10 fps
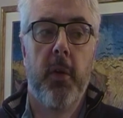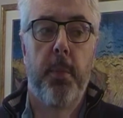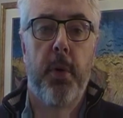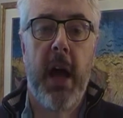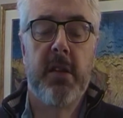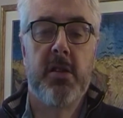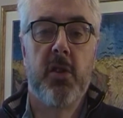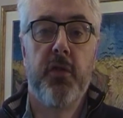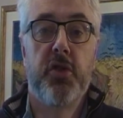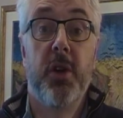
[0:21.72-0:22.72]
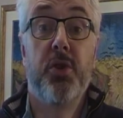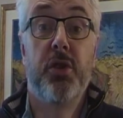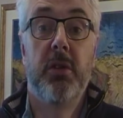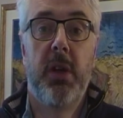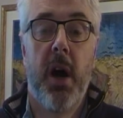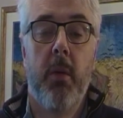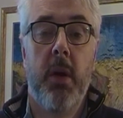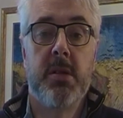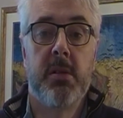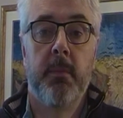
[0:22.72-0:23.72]
the practice of social
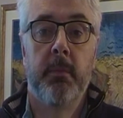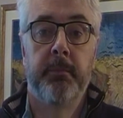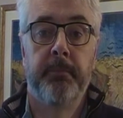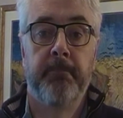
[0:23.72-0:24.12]
Darwinism.